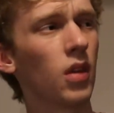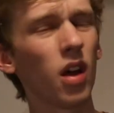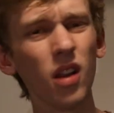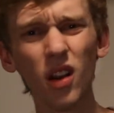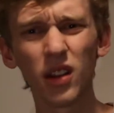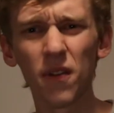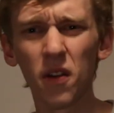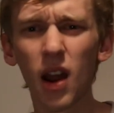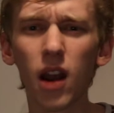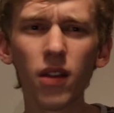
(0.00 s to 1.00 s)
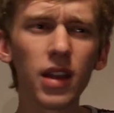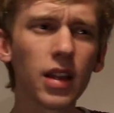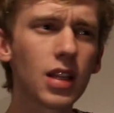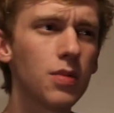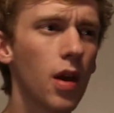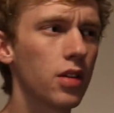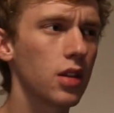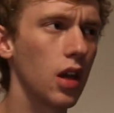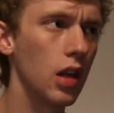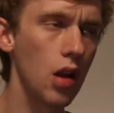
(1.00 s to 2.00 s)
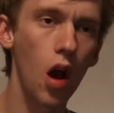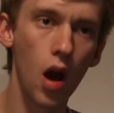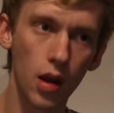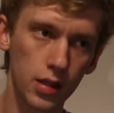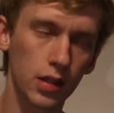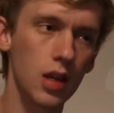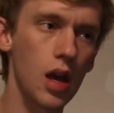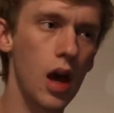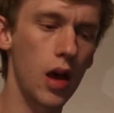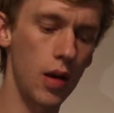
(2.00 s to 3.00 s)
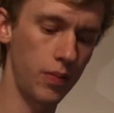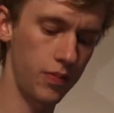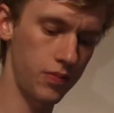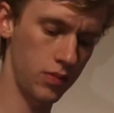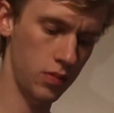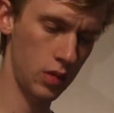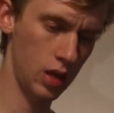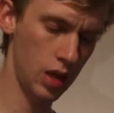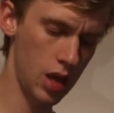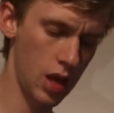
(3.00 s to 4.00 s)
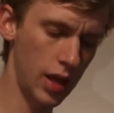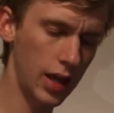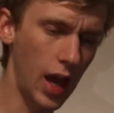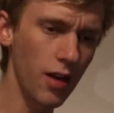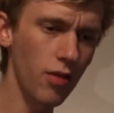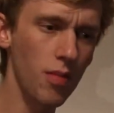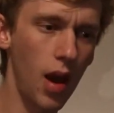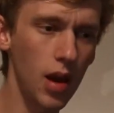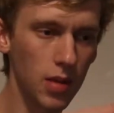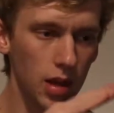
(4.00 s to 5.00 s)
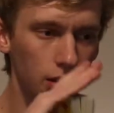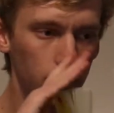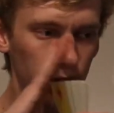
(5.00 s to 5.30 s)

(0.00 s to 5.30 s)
A little different. I don't think this smells good, honestly. They kind of remind me.